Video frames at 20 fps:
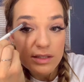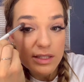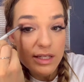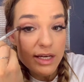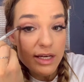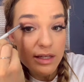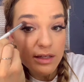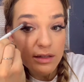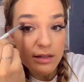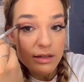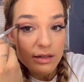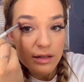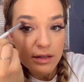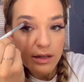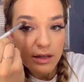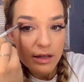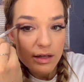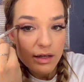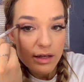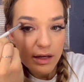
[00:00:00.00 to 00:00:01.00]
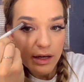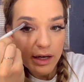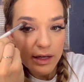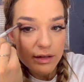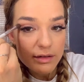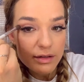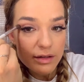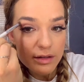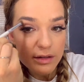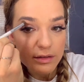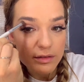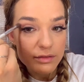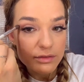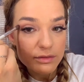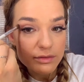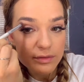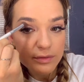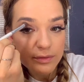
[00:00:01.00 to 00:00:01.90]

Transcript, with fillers: again? I don't know.